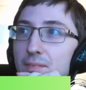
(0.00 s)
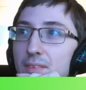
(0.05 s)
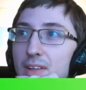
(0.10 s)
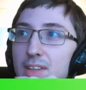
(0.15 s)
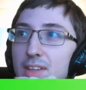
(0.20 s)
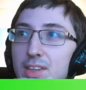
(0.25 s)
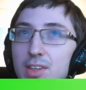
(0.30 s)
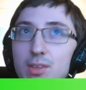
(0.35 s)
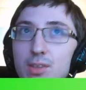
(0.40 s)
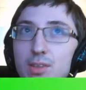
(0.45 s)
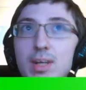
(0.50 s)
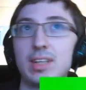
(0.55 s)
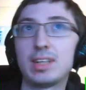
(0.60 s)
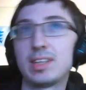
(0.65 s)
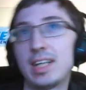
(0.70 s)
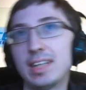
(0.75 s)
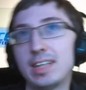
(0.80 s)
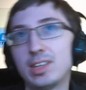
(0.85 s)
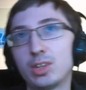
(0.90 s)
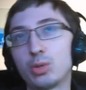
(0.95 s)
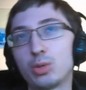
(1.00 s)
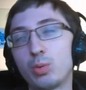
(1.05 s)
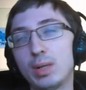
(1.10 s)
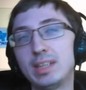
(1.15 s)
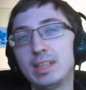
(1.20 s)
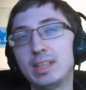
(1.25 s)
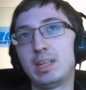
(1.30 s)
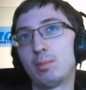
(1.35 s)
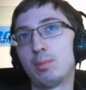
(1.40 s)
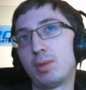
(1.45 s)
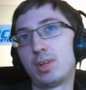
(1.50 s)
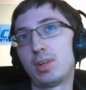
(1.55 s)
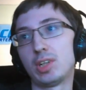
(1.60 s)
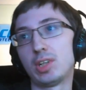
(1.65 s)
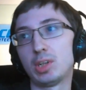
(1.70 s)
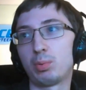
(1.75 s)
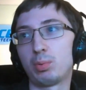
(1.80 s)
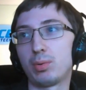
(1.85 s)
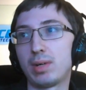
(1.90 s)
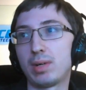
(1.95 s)
It's the correct answer. 20 miles
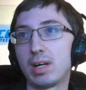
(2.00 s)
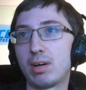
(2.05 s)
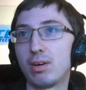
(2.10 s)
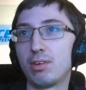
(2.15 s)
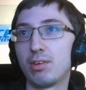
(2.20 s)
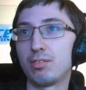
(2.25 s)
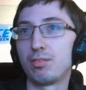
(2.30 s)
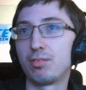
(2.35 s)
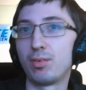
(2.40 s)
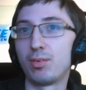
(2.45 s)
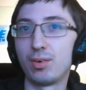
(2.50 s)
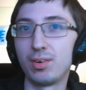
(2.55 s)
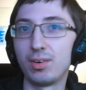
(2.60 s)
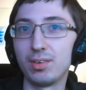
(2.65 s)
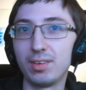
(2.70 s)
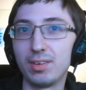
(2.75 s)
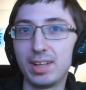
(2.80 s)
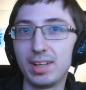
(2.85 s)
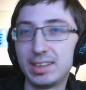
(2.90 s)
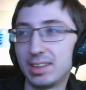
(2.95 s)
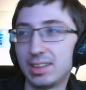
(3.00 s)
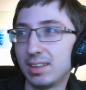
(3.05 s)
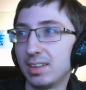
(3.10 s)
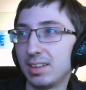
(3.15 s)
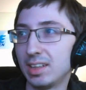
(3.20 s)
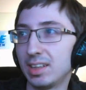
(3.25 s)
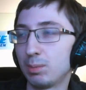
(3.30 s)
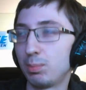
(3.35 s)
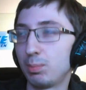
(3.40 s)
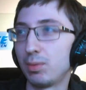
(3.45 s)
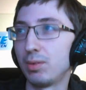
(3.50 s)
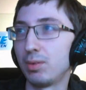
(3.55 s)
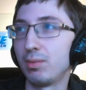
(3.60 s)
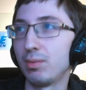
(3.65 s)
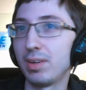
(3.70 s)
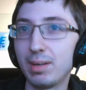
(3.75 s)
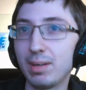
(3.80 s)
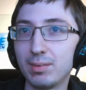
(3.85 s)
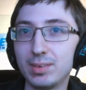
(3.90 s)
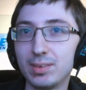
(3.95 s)
per hour for Layten at this point.
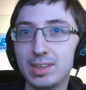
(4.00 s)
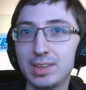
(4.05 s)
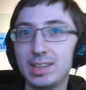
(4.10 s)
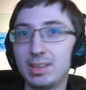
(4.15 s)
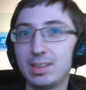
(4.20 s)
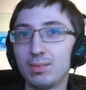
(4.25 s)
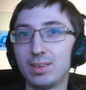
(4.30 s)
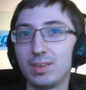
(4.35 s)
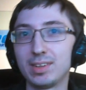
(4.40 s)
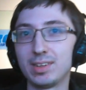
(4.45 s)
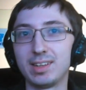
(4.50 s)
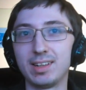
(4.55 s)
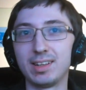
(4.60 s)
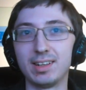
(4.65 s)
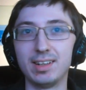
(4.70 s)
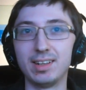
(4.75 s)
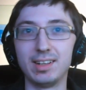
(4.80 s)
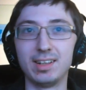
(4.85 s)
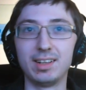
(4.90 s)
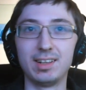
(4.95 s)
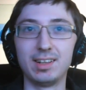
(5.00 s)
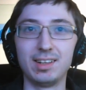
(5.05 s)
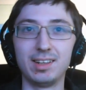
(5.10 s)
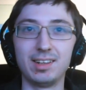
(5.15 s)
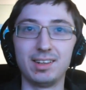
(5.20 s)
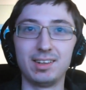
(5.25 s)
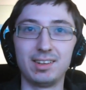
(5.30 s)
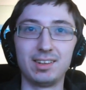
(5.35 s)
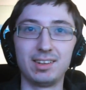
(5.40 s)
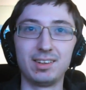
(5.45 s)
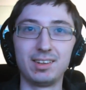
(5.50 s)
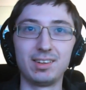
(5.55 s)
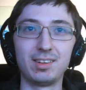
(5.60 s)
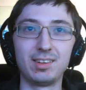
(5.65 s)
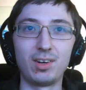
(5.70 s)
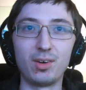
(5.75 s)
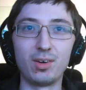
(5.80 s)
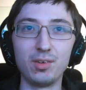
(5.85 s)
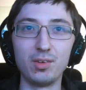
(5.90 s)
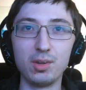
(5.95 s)
Well, that was easy, wasn't it?
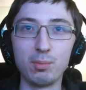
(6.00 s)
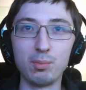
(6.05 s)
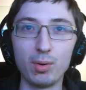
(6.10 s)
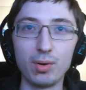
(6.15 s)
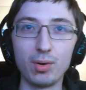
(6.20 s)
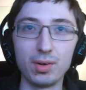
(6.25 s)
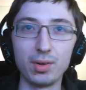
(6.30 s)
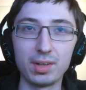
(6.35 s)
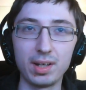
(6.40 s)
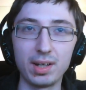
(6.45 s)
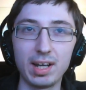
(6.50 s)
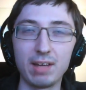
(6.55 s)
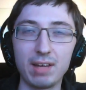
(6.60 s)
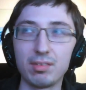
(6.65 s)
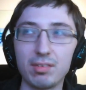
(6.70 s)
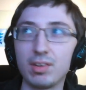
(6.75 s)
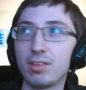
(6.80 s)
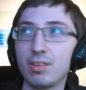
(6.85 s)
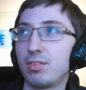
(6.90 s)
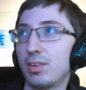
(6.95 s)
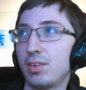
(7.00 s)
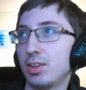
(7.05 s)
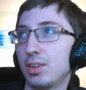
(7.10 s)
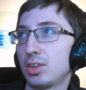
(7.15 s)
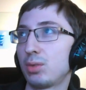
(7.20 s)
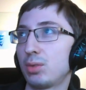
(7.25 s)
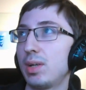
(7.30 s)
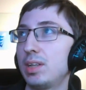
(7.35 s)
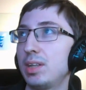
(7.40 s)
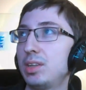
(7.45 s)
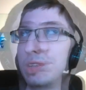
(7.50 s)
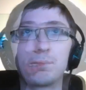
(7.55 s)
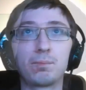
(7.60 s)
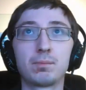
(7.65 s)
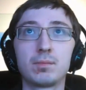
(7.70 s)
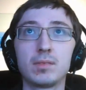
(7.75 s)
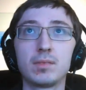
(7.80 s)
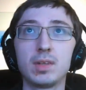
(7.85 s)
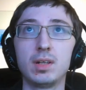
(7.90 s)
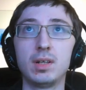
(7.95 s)
On the board after the first
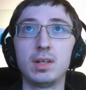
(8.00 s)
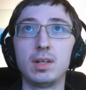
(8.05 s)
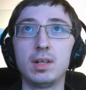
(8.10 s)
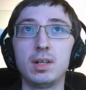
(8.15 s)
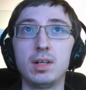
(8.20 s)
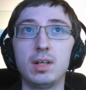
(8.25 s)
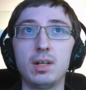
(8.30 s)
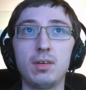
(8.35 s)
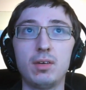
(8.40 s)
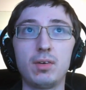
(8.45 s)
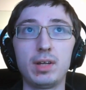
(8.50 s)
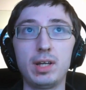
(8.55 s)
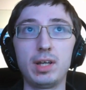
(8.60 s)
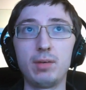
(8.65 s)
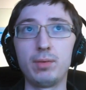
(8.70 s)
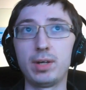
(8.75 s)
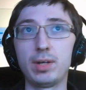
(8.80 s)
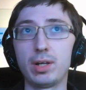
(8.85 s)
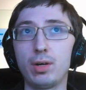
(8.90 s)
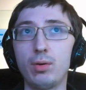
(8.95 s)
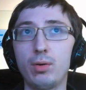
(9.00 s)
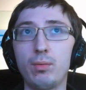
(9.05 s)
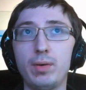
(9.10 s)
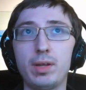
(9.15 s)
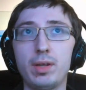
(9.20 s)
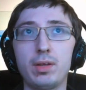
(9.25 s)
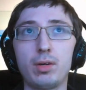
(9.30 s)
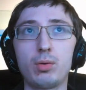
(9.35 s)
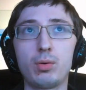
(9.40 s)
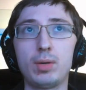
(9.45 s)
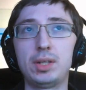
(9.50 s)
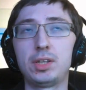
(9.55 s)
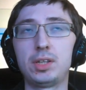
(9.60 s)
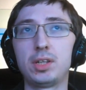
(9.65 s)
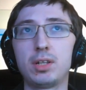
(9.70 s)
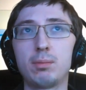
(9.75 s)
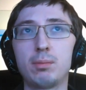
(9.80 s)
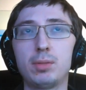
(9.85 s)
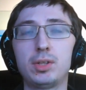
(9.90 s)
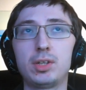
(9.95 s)
question. Well, here we go with
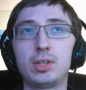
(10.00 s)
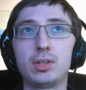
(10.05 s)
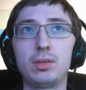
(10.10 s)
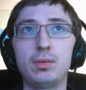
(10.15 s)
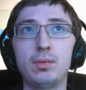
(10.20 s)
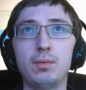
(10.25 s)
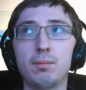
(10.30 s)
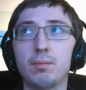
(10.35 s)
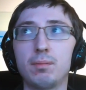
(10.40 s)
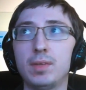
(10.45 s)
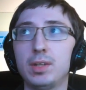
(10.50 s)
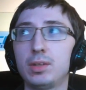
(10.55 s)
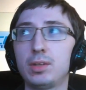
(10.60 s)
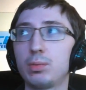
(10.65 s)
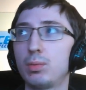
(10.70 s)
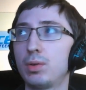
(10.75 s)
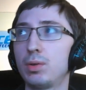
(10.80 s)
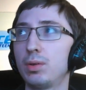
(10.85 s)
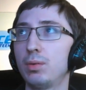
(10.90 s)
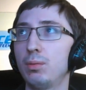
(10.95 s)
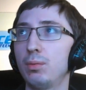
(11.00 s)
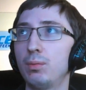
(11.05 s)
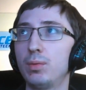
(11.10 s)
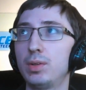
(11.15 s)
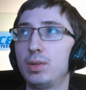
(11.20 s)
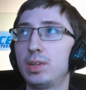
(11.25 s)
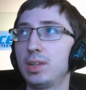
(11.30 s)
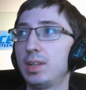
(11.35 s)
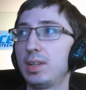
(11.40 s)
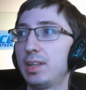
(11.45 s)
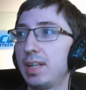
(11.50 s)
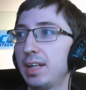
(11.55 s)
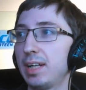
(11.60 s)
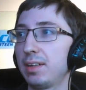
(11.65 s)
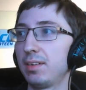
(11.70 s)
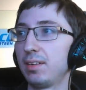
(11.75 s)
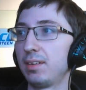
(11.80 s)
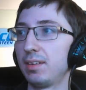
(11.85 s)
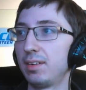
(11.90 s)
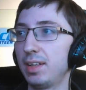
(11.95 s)
question number 2. This one would get
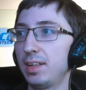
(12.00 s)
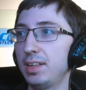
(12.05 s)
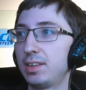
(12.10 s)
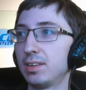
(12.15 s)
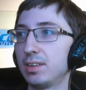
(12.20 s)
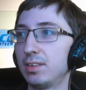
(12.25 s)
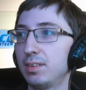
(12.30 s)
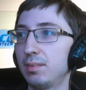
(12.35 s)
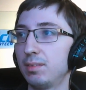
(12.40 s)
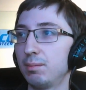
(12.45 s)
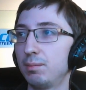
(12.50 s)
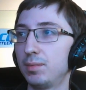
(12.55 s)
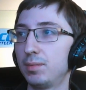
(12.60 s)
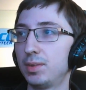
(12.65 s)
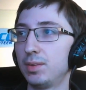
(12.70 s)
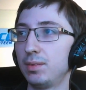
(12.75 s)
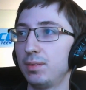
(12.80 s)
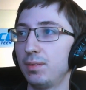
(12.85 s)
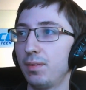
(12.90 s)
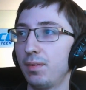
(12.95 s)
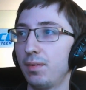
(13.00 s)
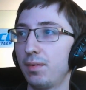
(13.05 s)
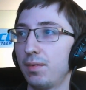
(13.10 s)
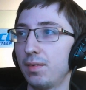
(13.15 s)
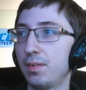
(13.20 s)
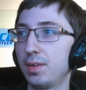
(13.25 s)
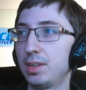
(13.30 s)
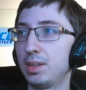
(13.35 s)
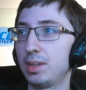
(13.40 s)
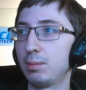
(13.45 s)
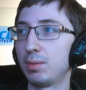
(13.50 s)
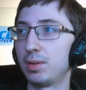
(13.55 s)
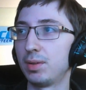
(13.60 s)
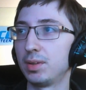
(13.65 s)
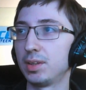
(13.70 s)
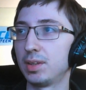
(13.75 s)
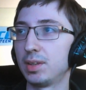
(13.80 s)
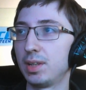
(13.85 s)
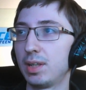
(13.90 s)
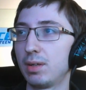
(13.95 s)
Layten to 30
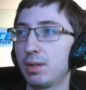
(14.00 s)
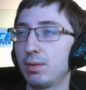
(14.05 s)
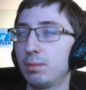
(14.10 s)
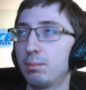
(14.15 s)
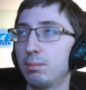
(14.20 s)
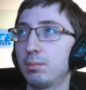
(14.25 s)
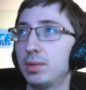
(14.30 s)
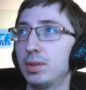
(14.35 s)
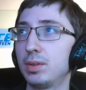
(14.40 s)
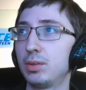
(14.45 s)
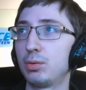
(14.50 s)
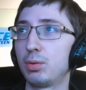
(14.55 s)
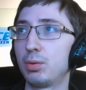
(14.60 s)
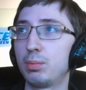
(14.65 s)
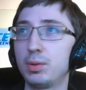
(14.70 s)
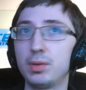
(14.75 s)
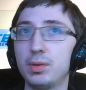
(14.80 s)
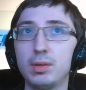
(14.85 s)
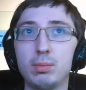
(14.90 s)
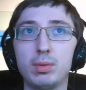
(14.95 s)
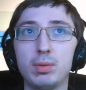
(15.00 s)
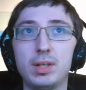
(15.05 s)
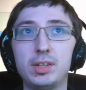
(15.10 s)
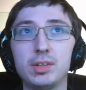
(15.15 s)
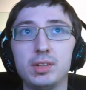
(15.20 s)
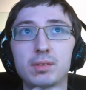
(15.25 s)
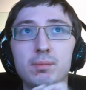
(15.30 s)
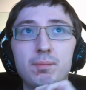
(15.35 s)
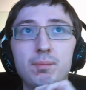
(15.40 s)
miles an hour tropical depression.